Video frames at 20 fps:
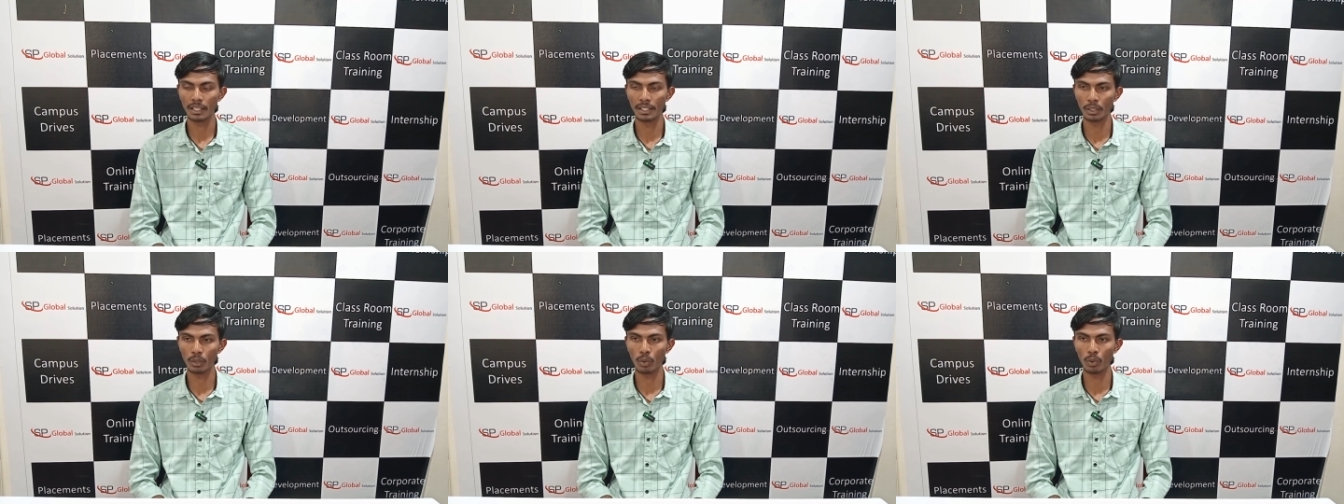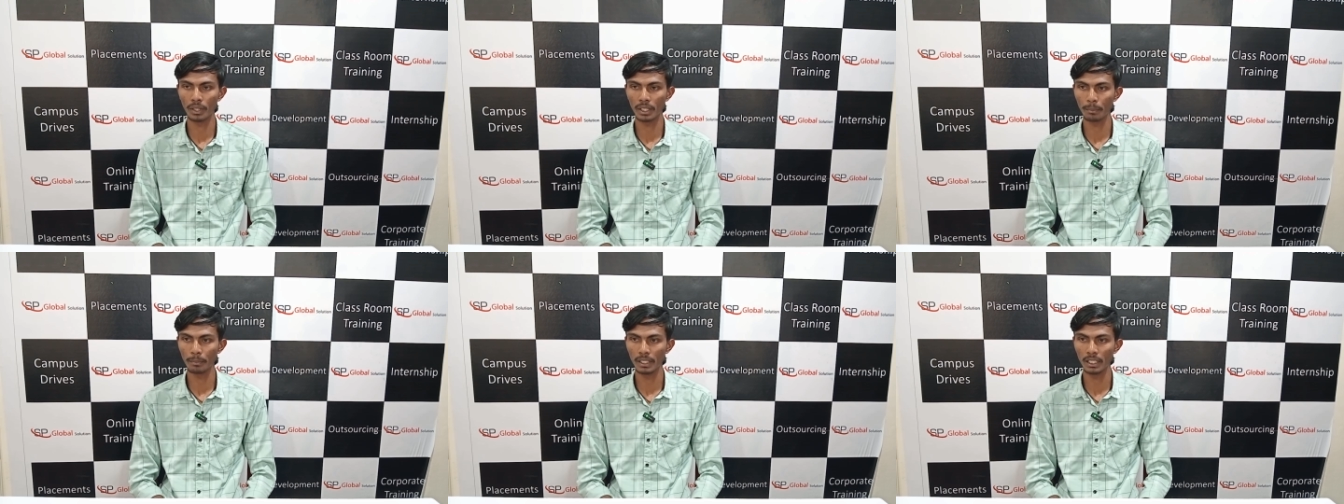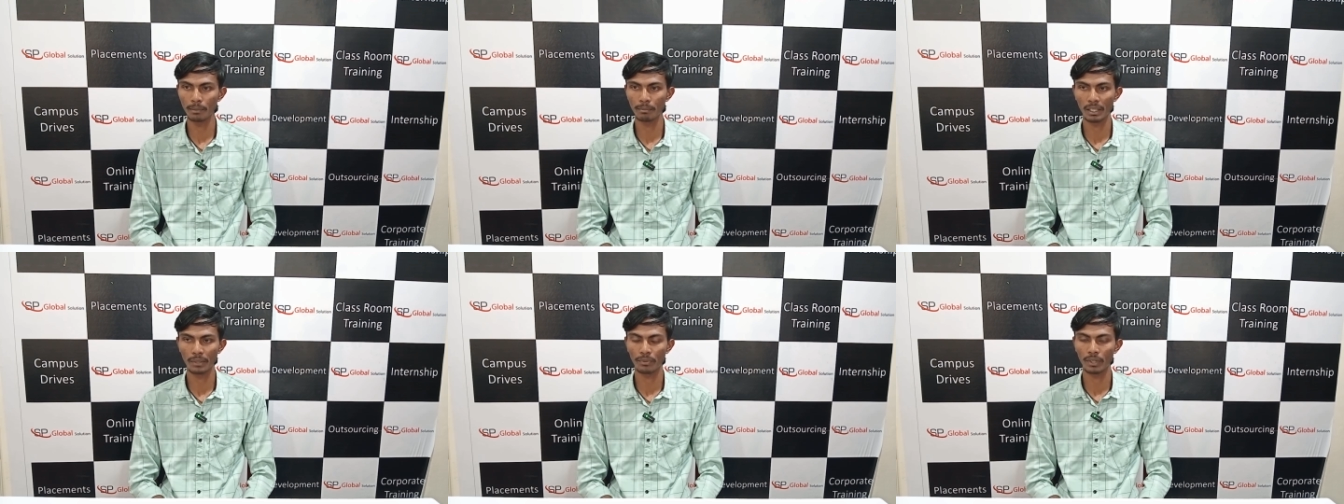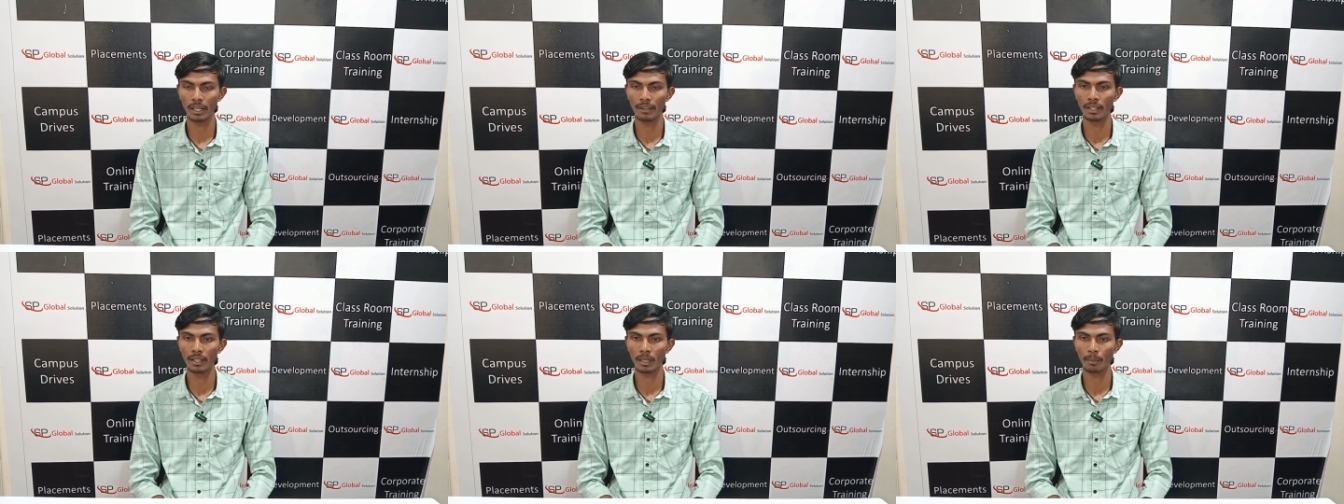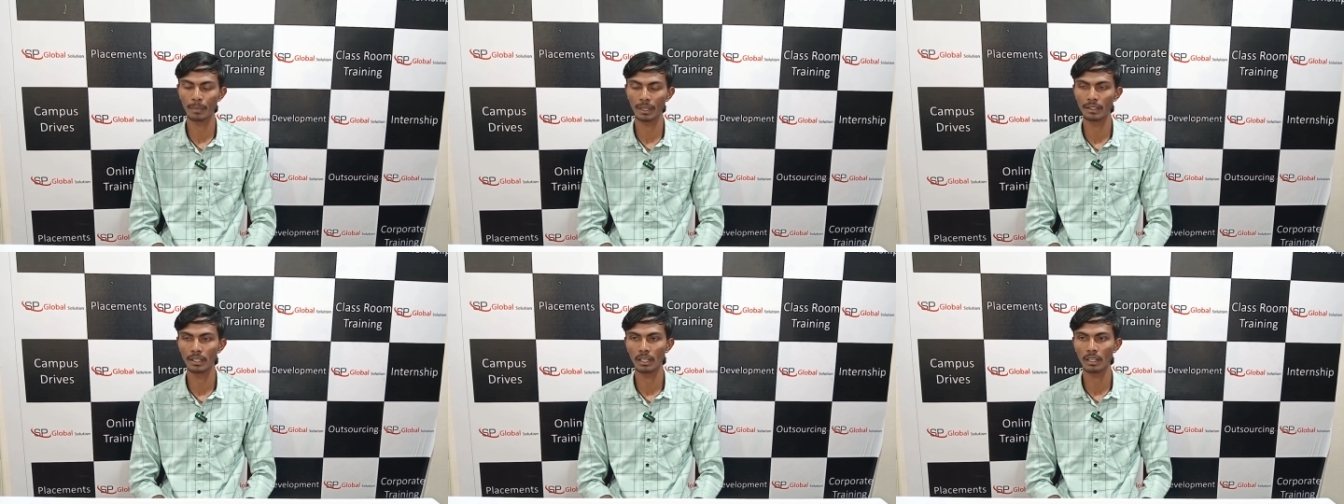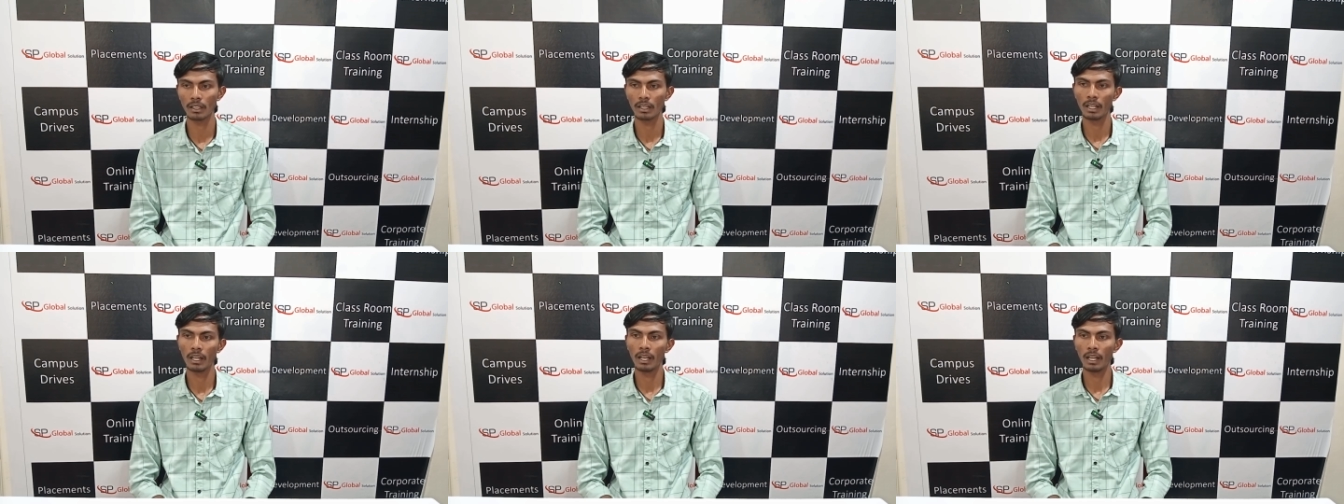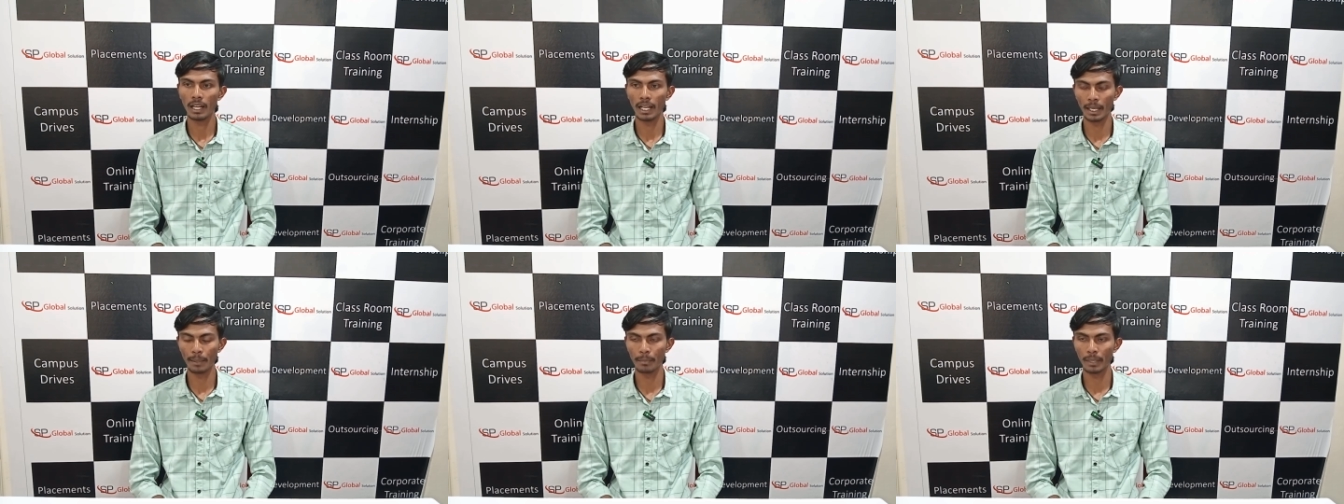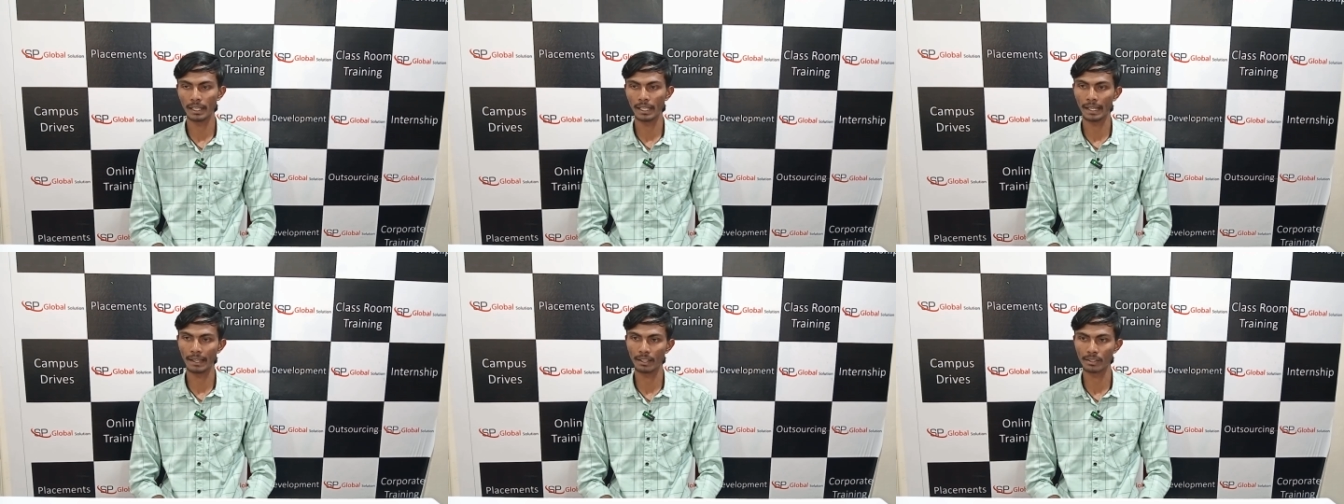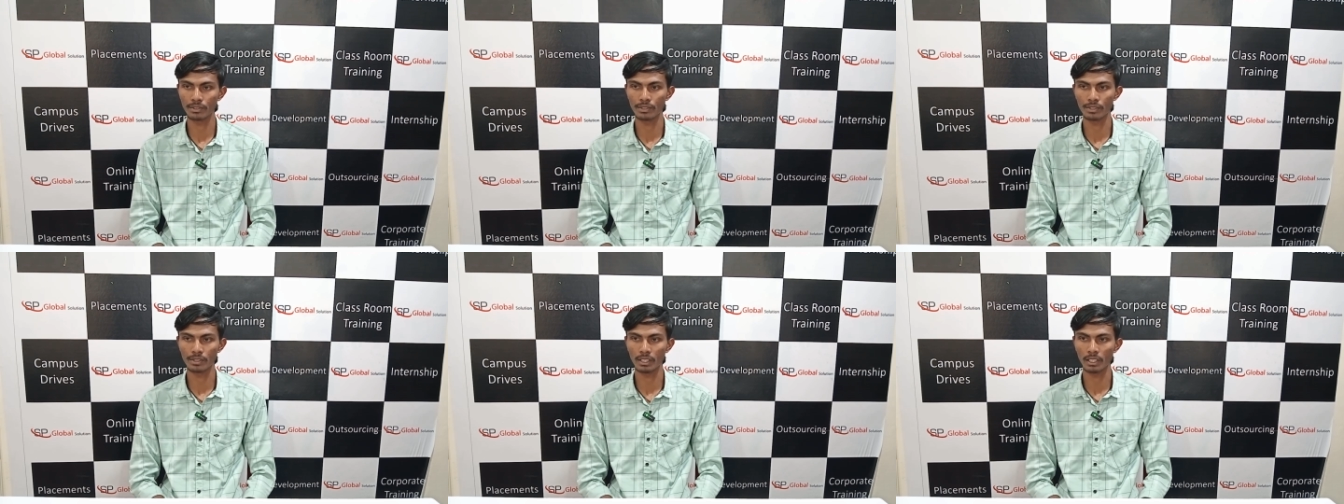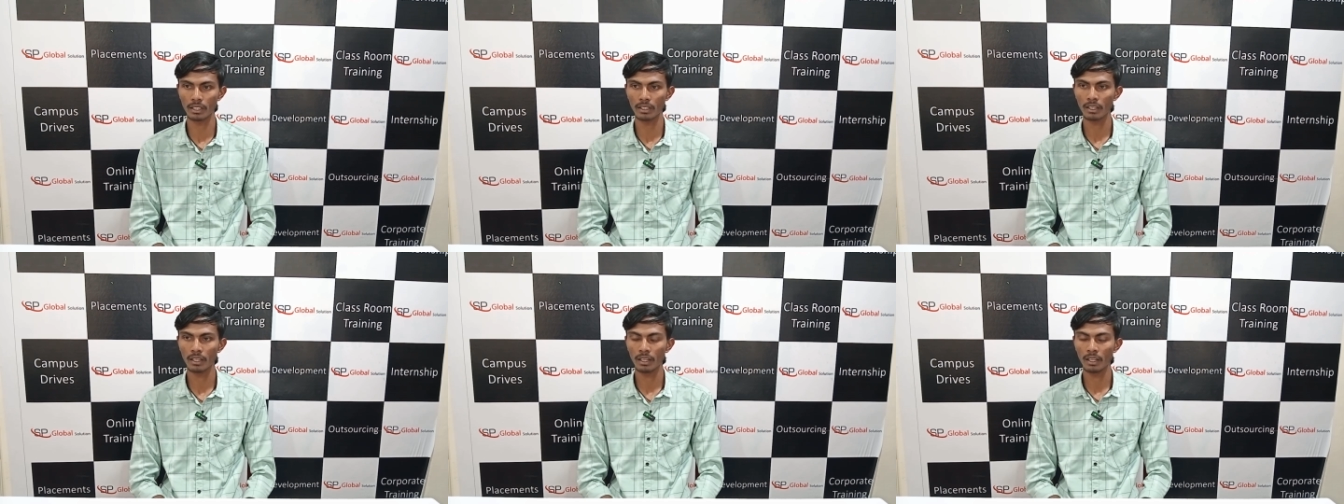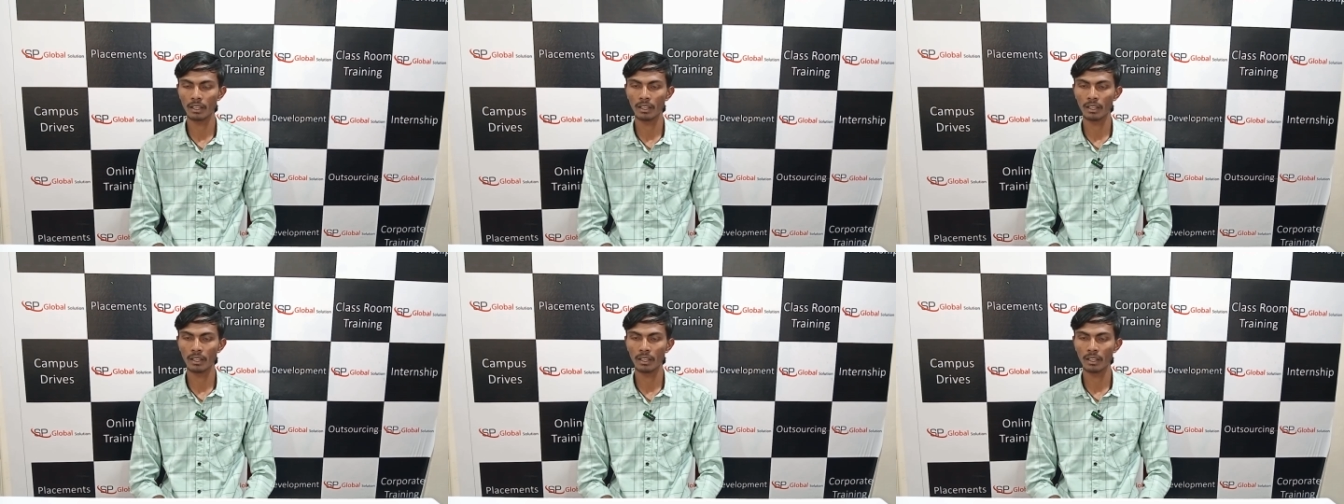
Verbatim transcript: including me, my father, mother, and my younger sister